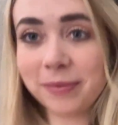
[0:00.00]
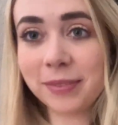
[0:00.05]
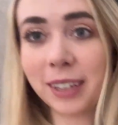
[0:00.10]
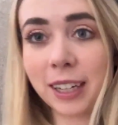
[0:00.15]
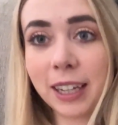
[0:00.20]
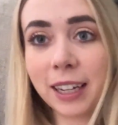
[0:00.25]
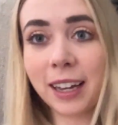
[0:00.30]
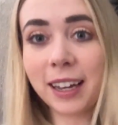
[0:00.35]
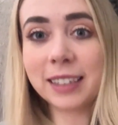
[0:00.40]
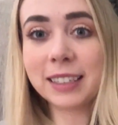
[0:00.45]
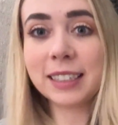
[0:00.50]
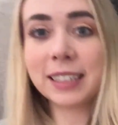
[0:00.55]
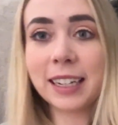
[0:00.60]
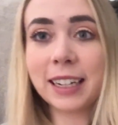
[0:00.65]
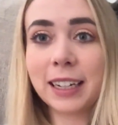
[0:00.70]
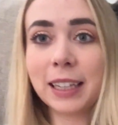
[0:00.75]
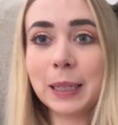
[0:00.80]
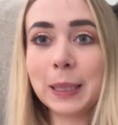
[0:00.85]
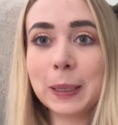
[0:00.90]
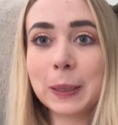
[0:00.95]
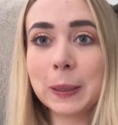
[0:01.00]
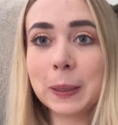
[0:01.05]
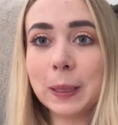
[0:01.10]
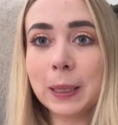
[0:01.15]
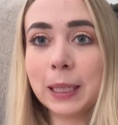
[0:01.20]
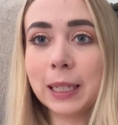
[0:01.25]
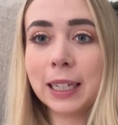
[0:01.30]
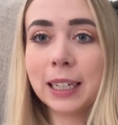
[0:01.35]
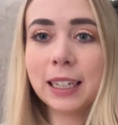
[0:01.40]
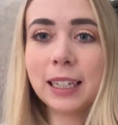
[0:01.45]
I had to take a
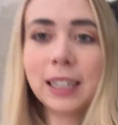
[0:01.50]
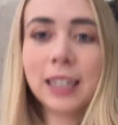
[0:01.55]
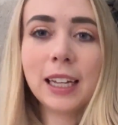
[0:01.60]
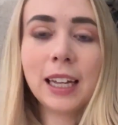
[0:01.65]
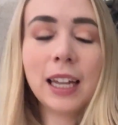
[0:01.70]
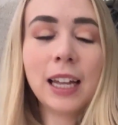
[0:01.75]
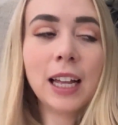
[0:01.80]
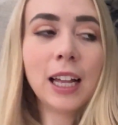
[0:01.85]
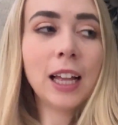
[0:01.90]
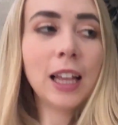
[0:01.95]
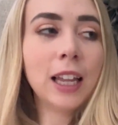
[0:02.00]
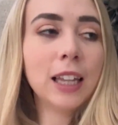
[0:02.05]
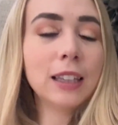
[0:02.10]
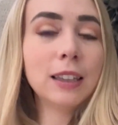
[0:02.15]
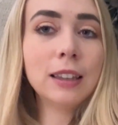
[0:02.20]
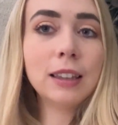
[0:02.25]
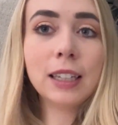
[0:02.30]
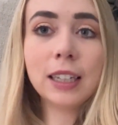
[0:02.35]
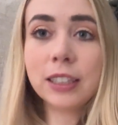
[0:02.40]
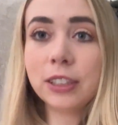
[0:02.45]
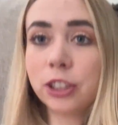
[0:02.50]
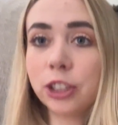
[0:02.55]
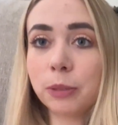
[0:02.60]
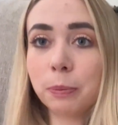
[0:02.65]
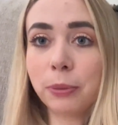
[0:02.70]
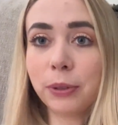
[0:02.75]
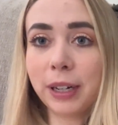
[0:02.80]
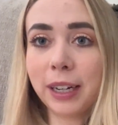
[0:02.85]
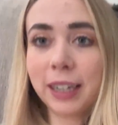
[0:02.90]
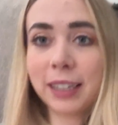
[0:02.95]
little lunch
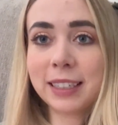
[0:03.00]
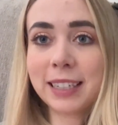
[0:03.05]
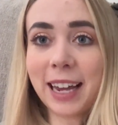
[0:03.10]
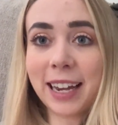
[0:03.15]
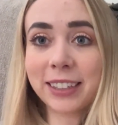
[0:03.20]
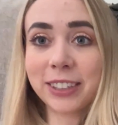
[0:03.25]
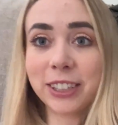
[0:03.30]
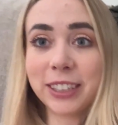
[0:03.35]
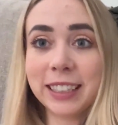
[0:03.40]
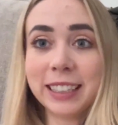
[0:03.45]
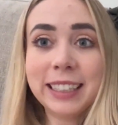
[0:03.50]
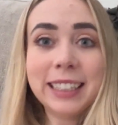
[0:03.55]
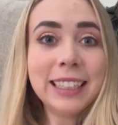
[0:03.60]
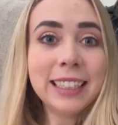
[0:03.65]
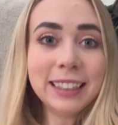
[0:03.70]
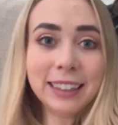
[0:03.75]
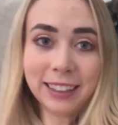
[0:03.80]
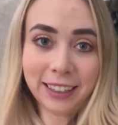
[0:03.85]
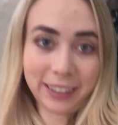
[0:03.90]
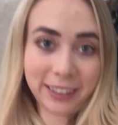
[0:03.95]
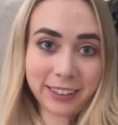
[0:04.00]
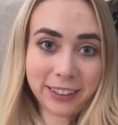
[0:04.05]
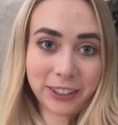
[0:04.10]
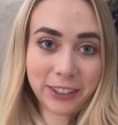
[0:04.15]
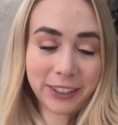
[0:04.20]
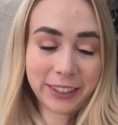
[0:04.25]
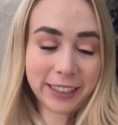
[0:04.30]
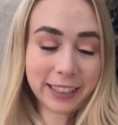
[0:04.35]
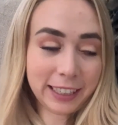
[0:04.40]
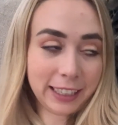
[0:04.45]
break to actually eat
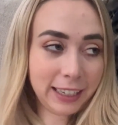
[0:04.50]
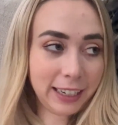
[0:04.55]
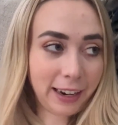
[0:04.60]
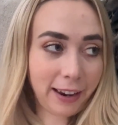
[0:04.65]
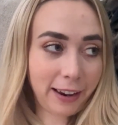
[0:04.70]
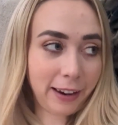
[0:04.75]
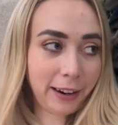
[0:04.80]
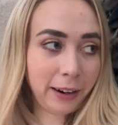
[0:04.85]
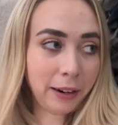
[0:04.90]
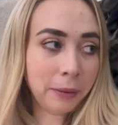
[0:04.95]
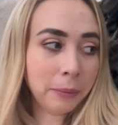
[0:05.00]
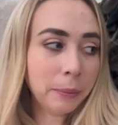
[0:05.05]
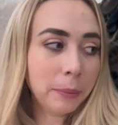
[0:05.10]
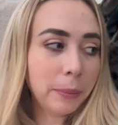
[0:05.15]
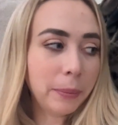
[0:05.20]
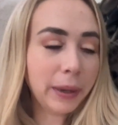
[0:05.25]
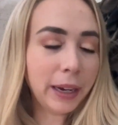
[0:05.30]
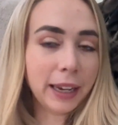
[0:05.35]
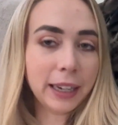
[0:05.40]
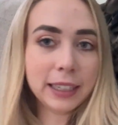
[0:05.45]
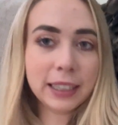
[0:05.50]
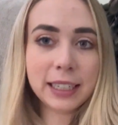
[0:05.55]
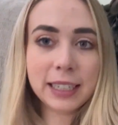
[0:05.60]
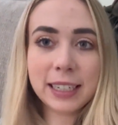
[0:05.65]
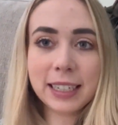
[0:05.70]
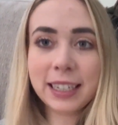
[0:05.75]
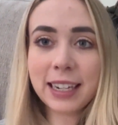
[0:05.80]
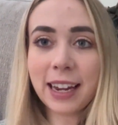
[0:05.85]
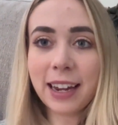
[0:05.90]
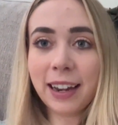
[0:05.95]
lunch this time,
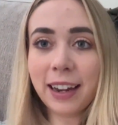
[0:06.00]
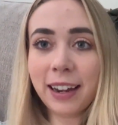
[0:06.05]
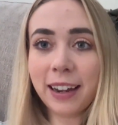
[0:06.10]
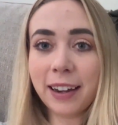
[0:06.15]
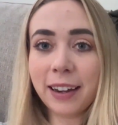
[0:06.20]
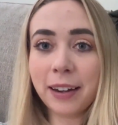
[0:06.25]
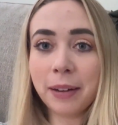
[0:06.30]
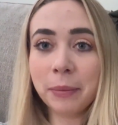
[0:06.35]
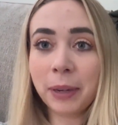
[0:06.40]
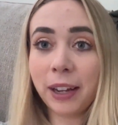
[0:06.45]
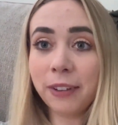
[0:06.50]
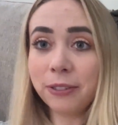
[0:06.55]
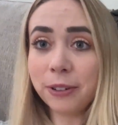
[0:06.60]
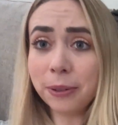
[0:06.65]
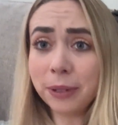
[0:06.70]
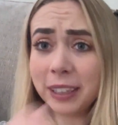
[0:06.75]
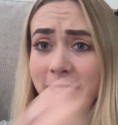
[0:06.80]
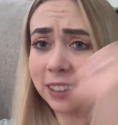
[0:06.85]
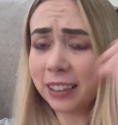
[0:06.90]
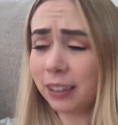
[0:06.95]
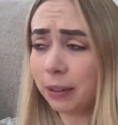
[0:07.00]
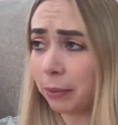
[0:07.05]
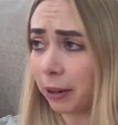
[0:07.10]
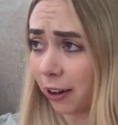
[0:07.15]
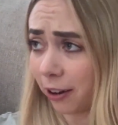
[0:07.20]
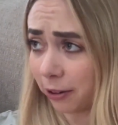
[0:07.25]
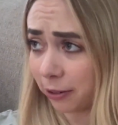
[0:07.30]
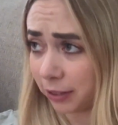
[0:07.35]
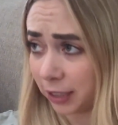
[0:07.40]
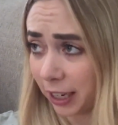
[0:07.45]
but I feel really good
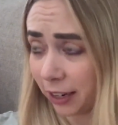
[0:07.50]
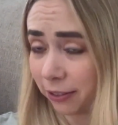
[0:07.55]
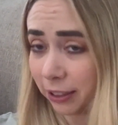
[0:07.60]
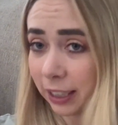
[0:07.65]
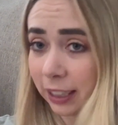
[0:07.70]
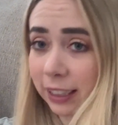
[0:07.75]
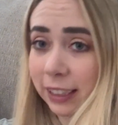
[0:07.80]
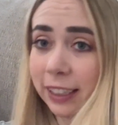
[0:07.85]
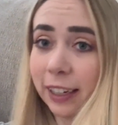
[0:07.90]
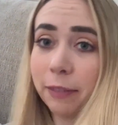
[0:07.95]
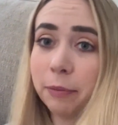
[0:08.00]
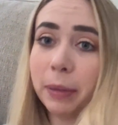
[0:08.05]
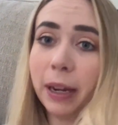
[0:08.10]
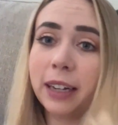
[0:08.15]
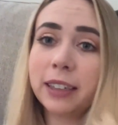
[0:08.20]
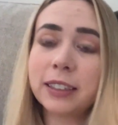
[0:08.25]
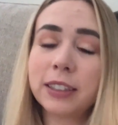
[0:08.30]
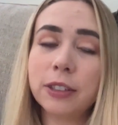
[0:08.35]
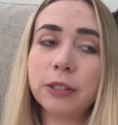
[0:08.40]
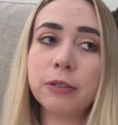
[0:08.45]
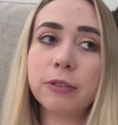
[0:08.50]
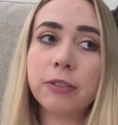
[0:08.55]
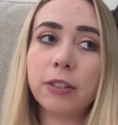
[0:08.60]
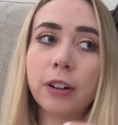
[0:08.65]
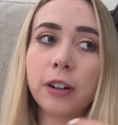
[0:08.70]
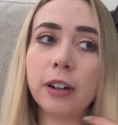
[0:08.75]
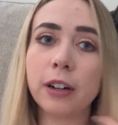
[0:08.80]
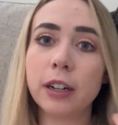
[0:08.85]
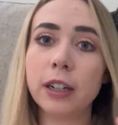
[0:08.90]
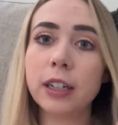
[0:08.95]
about everything that I've packed so
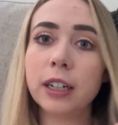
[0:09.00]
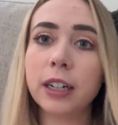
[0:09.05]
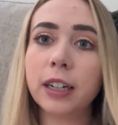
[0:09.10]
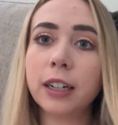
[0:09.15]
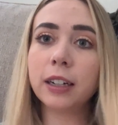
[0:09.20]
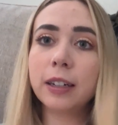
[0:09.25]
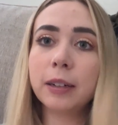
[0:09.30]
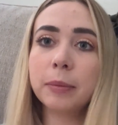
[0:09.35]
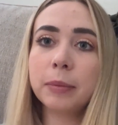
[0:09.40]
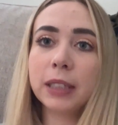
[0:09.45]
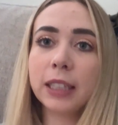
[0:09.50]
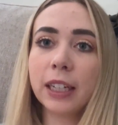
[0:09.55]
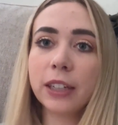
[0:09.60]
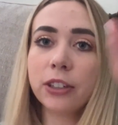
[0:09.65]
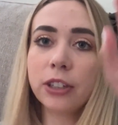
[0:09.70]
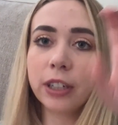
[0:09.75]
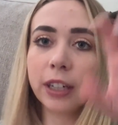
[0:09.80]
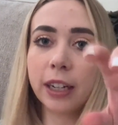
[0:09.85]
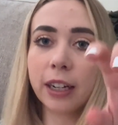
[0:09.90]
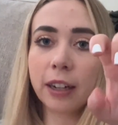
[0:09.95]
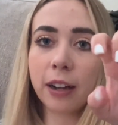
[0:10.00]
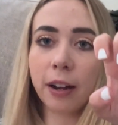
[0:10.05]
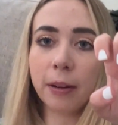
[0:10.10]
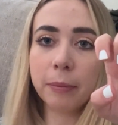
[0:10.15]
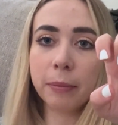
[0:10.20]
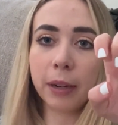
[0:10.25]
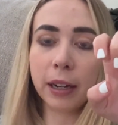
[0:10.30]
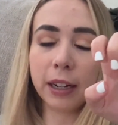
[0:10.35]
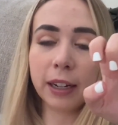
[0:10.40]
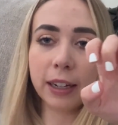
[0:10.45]
far. Yesterday I
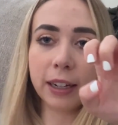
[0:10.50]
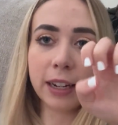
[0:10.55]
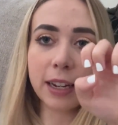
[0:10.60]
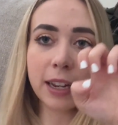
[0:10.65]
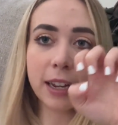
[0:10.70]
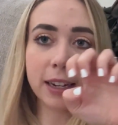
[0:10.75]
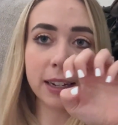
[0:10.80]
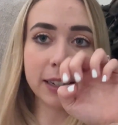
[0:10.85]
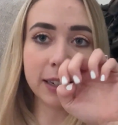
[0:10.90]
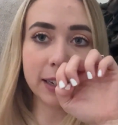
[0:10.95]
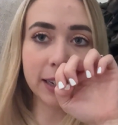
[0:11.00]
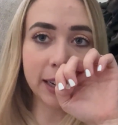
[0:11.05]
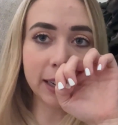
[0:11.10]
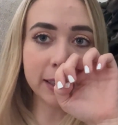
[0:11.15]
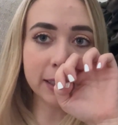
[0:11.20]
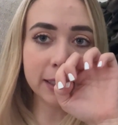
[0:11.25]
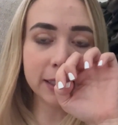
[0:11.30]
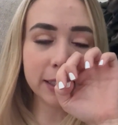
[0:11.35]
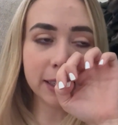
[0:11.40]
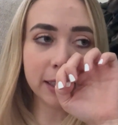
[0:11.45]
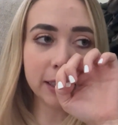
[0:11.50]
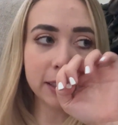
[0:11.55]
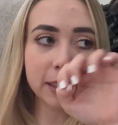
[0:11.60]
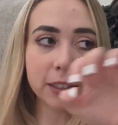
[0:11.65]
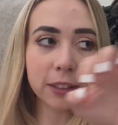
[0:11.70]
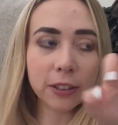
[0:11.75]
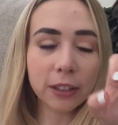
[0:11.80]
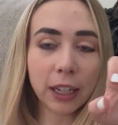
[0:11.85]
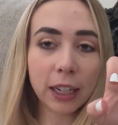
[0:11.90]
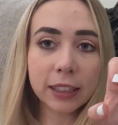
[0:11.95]
got my nails done,
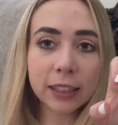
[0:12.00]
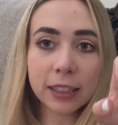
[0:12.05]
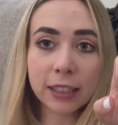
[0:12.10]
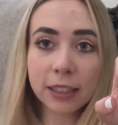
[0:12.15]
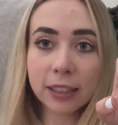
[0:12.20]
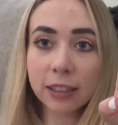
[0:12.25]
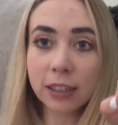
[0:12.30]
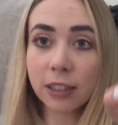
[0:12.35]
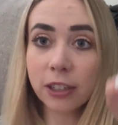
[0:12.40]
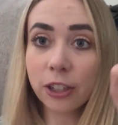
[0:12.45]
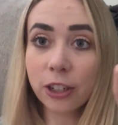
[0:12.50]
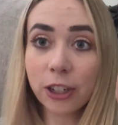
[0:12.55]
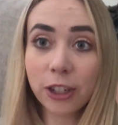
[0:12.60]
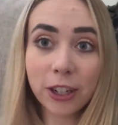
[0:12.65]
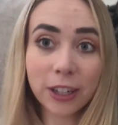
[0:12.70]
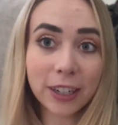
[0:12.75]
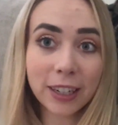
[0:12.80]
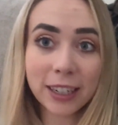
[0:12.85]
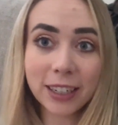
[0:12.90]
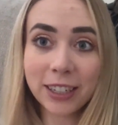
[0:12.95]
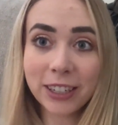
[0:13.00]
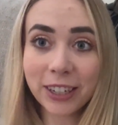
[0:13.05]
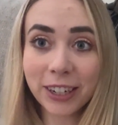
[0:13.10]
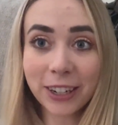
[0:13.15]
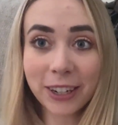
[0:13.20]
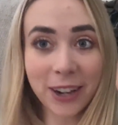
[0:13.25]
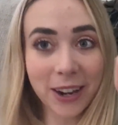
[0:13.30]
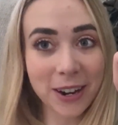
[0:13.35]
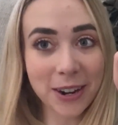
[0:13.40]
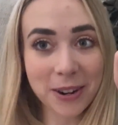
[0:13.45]
so that's good to
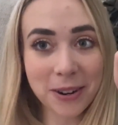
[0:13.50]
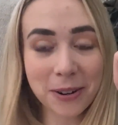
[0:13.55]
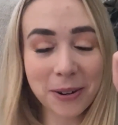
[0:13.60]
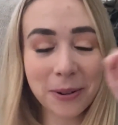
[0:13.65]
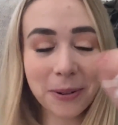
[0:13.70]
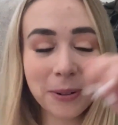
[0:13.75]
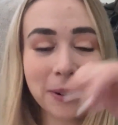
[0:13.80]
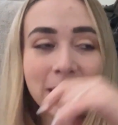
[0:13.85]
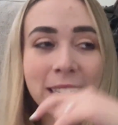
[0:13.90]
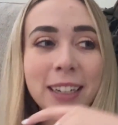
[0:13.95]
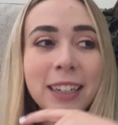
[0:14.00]
go.